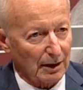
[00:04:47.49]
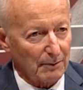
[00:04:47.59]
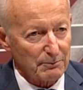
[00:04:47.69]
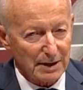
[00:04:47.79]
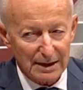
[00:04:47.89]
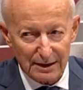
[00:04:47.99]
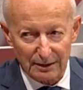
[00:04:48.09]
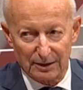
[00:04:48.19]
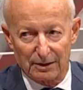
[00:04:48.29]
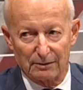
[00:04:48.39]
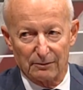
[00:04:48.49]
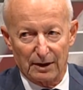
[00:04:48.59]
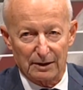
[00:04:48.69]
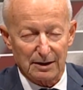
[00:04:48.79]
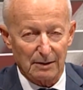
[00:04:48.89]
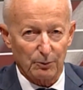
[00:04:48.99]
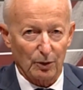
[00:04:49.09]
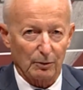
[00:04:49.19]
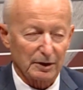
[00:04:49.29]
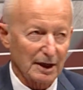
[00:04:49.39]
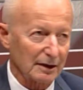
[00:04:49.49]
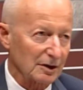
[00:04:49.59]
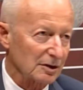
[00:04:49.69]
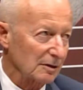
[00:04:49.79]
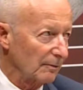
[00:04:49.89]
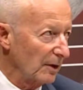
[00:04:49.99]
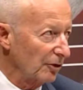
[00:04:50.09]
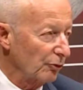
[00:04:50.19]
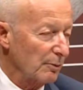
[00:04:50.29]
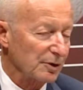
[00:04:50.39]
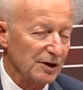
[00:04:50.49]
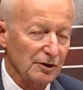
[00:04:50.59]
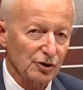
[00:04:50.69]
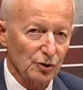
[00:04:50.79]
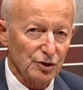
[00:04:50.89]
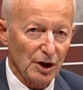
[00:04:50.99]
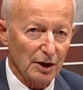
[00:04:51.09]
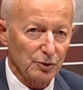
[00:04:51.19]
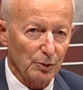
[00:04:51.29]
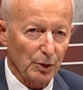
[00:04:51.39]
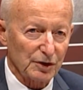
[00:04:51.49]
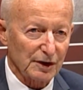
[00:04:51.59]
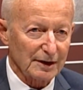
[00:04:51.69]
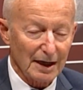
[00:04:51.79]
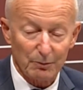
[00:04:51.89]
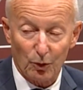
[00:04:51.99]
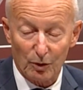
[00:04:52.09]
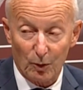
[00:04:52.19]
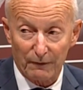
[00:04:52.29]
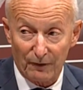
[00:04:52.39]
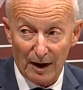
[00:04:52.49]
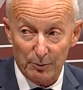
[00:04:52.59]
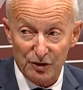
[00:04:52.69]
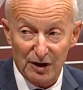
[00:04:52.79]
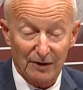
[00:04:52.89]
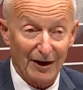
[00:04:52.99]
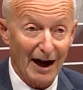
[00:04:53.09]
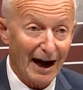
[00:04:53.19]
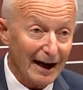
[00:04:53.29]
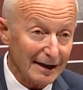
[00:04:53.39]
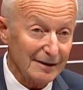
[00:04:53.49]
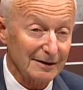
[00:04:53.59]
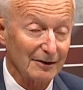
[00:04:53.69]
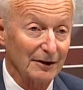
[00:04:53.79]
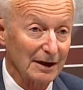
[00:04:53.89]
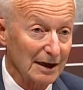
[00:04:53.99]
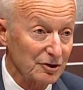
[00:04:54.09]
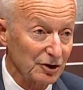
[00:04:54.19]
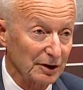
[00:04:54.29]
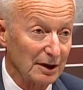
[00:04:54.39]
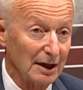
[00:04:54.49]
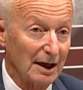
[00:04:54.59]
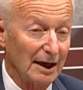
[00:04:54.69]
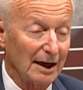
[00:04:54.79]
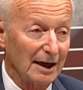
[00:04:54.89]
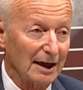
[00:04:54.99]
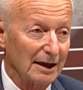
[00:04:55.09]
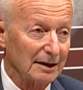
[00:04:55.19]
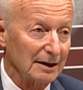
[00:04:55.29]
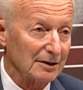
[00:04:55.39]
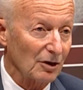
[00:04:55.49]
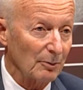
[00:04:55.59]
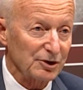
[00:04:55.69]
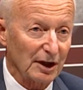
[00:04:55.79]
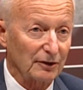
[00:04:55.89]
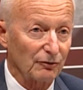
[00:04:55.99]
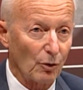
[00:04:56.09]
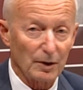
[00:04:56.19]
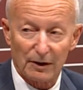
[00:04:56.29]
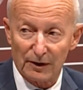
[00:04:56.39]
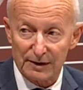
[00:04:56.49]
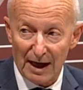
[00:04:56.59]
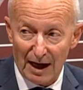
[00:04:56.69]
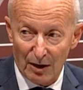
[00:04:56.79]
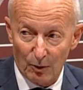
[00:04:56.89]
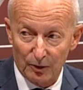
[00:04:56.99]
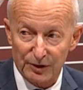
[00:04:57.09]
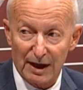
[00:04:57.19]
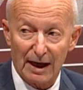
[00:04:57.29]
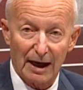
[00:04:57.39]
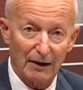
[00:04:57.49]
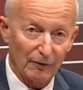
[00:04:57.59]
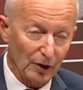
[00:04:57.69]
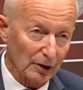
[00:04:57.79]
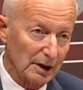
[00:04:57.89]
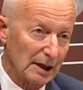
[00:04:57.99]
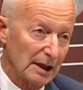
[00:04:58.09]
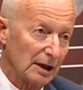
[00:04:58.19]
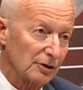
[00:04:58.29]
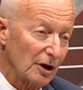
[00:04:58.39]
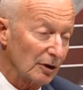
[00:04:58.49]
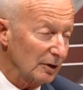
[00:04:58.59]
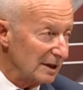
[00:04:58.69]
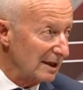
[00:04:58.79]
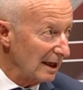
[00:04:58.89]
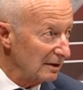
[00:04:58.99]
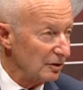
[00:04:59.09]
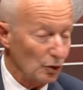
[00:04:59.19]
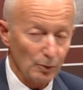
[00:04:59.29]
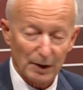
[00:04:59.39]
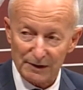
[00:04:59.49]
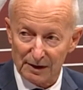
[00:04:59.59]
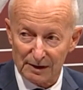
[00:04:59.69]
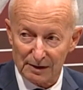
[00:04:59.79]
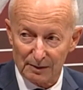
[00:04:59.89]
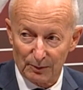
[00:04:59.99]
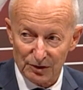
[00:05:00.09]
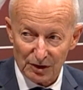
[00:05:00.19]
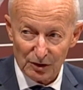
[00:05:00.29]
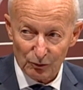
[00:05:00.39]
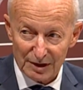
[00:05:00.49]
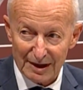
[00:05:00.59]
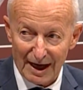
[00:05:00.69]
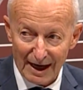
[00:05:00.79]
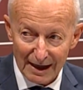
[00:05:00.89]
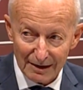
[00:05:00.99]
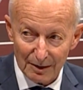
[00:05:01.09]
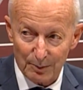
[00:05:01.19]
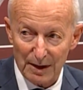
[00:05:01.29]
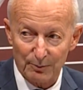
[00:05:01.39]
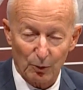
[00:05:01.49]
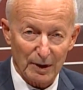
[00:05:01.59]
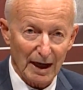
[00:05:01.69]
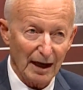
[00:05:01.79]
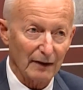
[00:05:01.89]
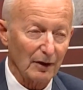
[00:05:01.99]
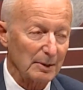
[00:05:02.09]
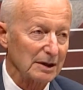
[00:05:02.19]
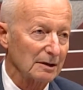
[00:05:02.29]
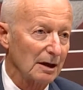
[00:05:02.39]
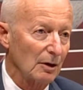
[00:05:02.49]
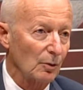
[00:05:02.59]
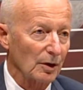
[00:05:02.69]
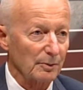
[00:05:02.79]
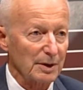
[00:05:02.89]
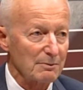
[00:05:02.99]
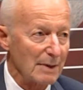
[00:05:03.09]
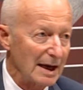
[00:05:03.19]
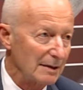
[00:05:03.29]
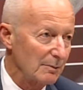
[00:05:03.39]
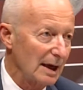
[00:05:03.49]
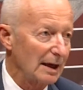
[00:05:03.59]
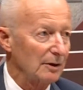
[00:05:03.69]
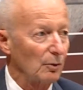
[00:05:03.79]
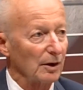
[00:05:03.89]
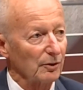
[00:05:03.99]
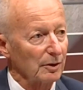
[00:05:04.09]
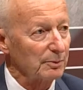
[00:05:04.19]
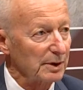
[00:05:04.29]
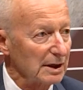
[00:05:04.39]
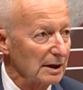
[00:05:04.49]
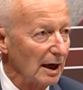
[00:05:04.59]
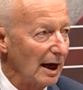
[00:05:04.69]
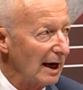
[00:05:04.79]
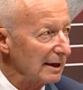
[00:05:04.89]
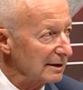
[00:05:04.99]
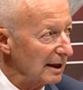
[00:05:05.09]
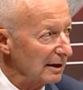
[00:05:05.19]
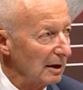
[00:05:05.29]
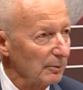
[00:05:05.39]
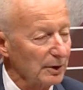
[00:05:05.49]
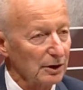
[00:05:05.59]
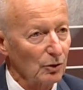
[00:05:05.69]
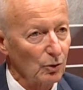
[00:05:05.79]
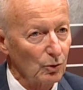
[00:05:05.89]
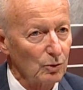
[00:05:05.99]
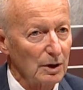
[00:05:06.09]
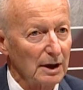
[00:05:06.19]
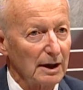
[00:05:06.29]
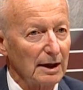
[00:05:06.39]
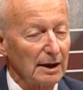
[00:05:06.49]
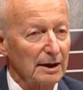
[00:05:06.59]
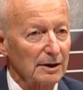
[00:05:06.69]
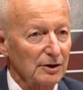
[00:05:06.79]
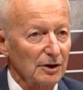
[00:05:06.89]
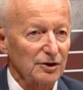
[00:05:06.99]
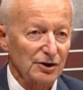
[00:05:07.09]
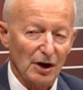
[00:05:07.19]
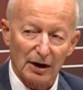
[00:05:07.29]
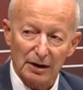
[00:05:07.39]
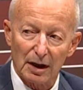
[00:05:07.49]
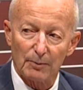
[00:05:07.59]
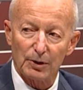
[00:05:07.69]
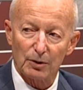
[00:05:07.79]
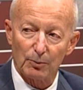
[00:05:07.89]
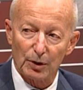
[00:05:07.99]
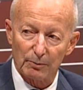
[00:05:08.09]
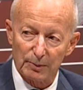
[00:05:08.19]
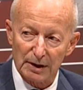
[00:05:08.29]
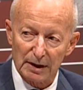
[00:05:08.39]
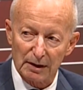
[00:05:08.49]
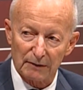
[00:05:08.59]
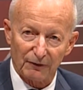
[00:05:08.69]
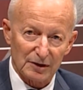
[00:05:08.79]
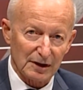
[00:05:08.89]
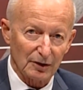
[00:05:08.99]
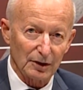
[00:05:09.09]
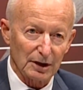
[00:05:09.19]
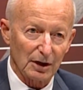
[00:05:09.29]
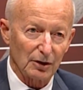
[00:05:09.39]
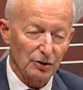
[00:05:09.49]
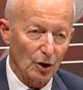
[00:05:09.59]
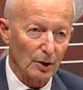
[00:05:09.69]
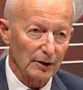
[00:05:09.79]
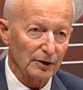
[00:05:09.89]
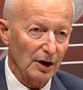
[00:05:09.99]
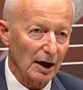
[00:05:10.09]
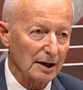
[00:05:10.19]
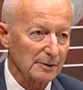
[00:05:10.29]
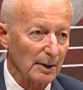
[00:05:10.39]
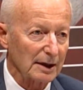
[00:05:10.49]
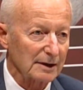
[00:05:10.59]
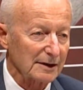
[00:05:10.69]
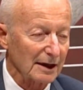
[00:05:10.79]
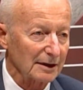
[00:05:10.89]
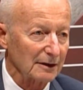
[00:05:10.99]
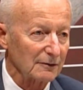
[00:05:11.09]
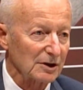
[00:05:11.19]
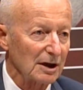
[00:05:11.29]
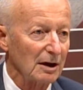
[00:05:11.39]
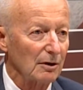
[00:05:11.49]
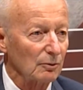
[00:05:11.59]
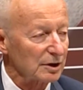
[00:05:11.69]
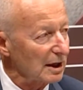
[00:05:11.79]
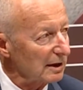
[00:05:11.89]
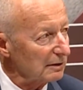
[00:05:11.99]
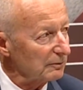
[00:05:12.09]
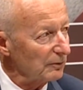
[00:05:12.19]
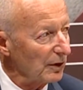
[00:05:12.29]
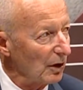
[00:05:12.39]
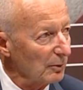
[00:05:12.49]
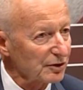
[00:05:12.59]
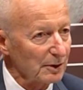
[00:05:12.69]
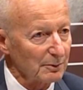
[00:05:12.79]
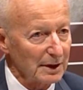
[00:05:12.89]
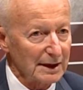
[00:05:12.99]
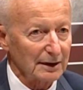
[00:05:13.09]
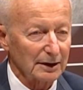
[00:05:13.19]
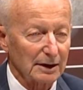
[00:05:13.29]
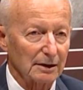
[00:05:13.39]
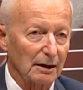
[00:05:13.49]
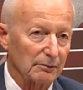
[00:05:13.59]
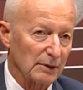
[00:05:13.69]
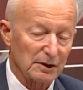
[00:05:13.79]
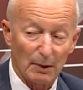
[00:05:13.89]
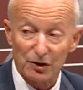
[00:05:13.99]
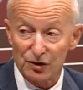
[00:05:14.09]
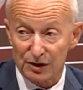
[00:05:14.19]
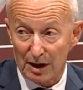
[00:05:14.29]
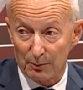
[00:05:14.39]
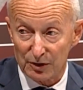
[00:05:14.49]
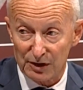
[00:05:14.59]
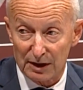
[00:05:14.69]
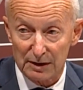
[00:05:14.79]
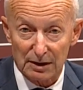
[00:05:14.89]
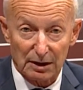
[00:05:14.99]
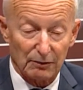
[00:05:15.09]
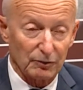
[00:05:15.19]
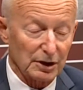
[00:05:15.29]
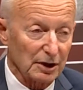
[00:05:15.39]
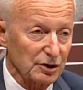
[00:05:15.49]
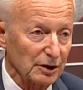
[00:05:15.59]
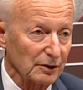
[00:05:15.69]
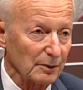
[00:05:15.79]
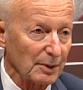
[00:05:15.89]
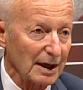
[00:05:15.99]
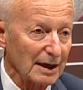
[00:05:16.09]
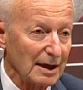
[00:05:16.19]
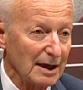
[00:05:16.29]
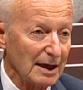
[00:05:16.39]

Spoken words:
immediately at 10%, it would take this a 3% surcharge, it would put us at 10.15%, the highest in the nation. And it's almost like throwing in the towel to ever not only get new business, but just to retain the people we have. I mean, whether it be Maine Med, whether be a high-tech company, who is going to start a company or put a big facility here knowing that their highest paid executives would take it almost immediately, as much as a 10% reduction in their pay?